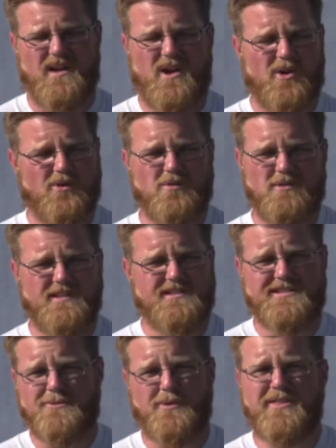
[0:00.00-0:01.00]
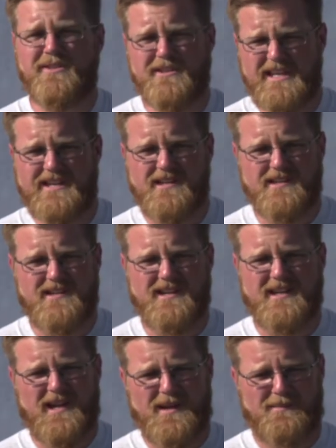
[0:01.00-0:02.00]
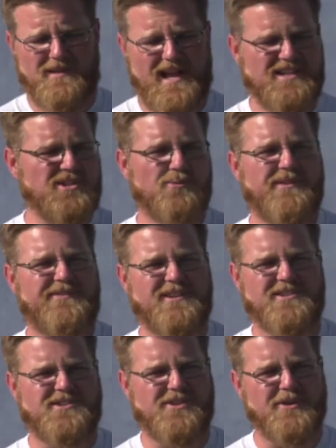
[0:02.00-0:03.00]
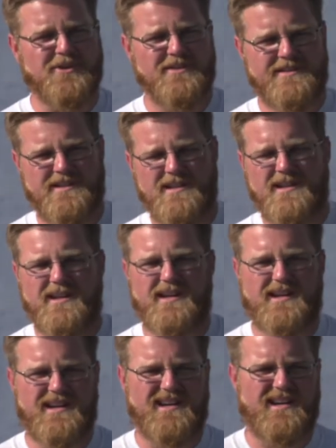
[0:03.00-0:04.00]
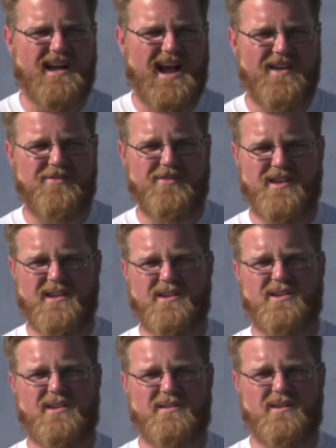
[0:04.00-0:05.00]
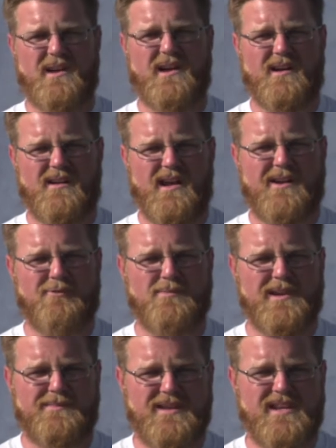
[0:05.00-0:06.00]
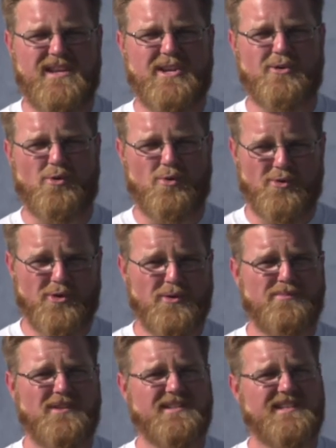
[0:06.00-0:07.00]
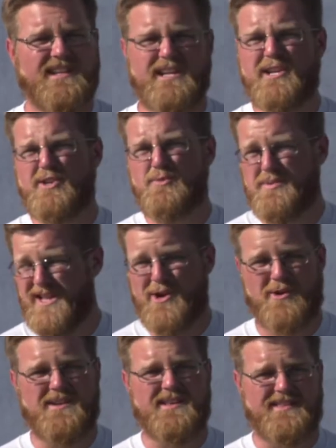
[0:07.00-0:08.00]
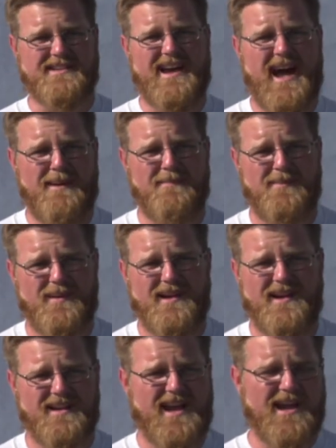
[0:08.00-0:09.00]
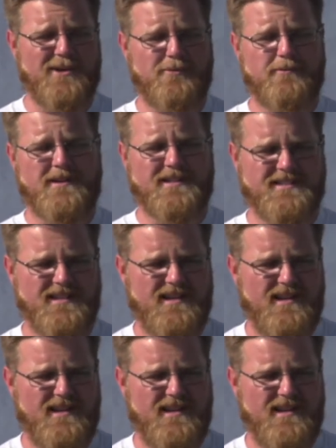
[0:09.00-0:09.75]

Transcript: Our goal is to win the league. Um, last year we finished third. Uh, I think uh, everybody being a year older, plus getting a new player in at the top, a guy who was